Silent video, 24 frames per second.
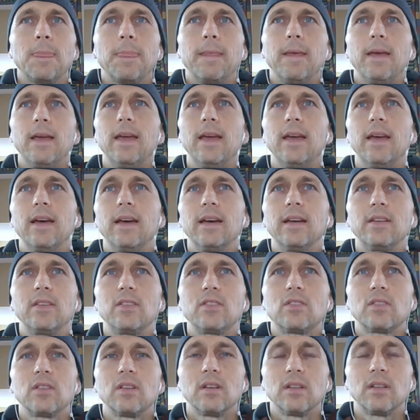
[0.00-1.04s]

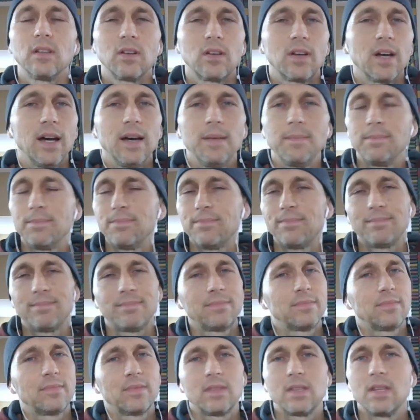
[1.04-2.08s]
And look, I'm
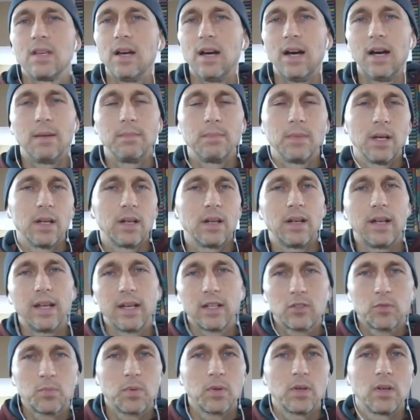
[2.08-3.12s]
not an
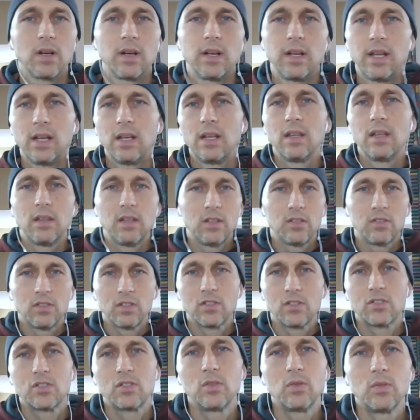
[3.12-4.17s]
expert on any of these
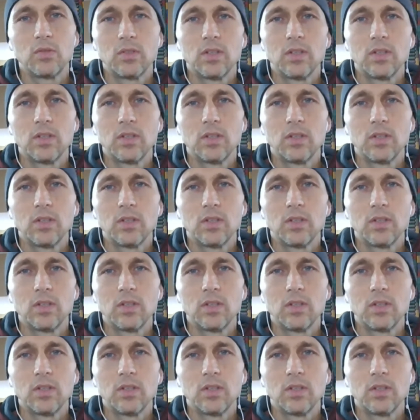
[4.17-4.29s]
issues,